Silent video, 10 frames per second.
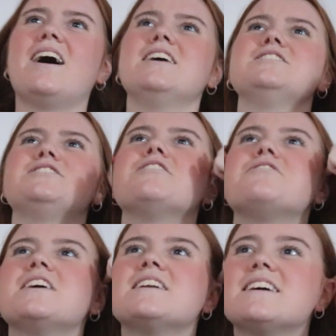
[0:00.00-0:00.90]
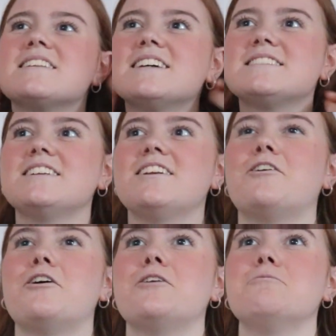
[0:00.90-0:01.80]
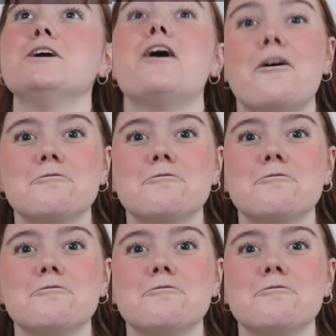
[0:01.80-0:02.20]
I just don't think that there's a lot. We are